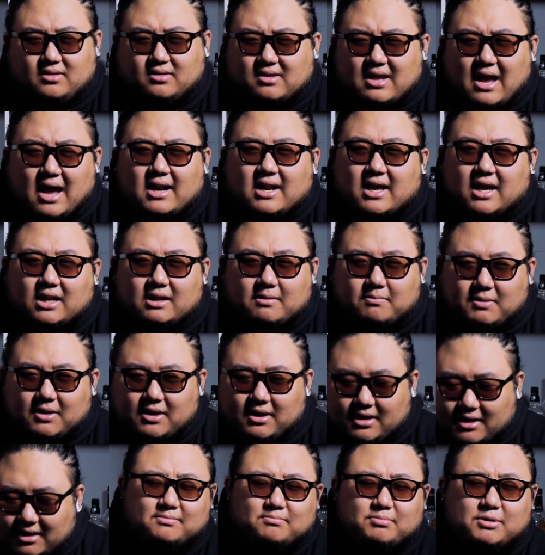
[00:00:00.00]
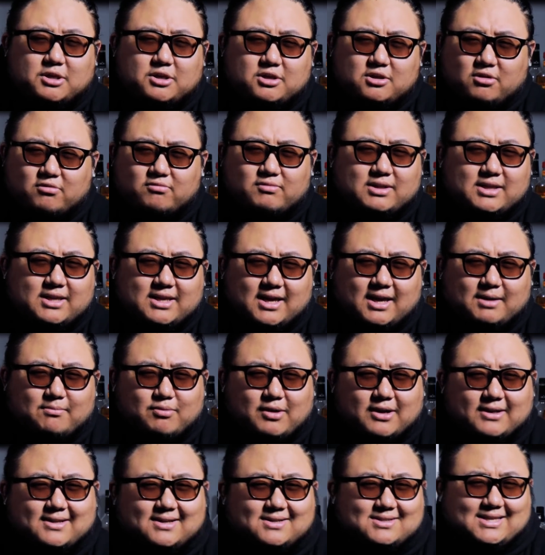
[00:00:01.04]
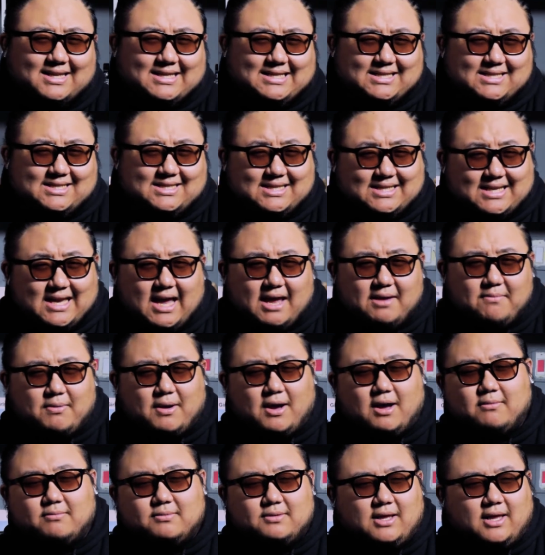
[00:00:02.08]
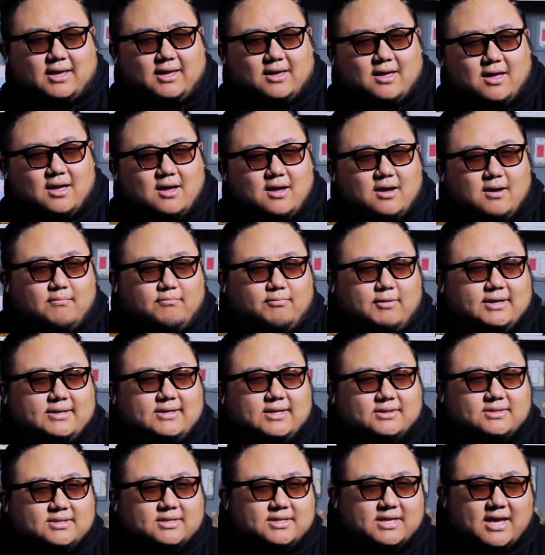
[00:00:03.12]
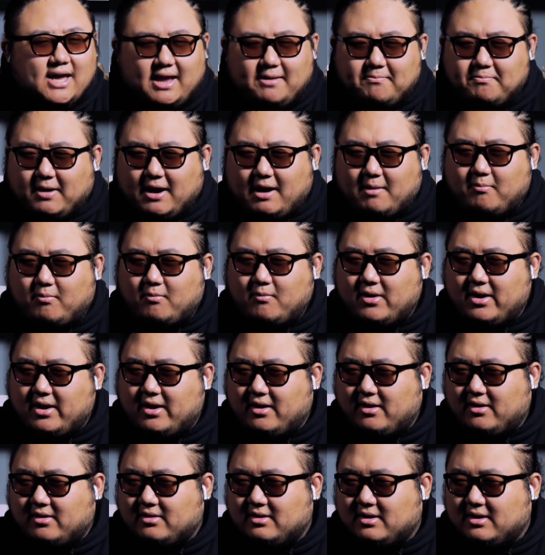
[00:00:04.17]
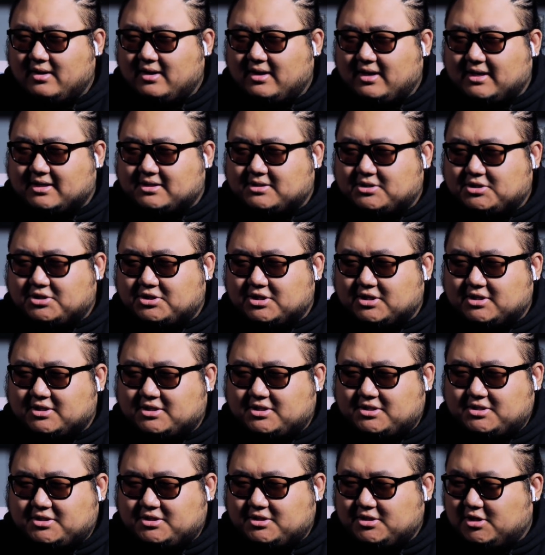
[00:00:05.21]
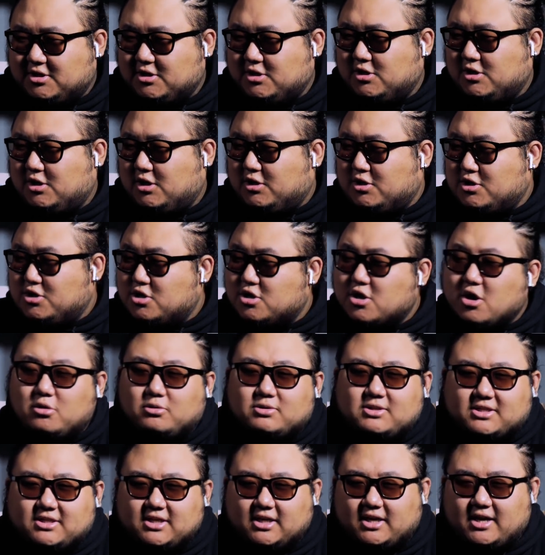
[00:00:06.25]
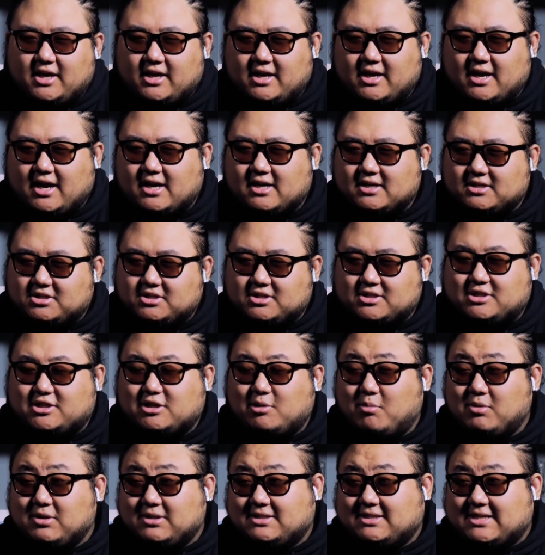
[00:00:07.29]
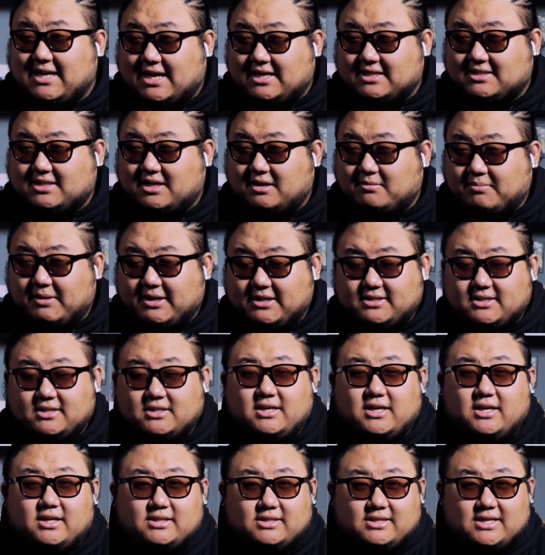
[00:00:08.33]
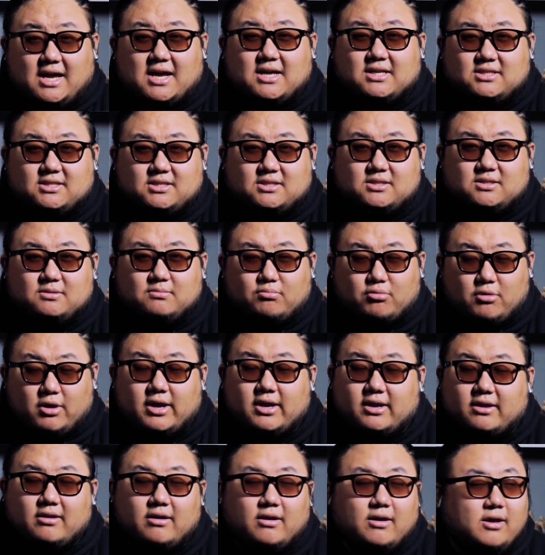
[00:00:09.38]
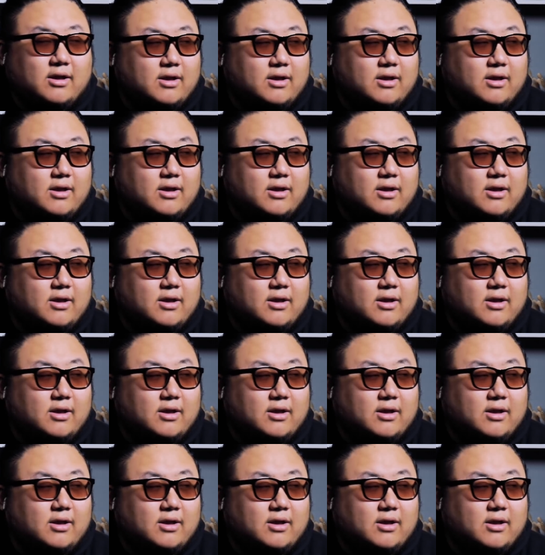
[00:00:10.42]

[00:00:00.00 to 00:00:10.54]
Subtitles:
1080p. But you don't really get breakdowns like this in K-pop. Like, breakdowns in K-pop where it's just no singing and it's just someone dancing, basically a dance break,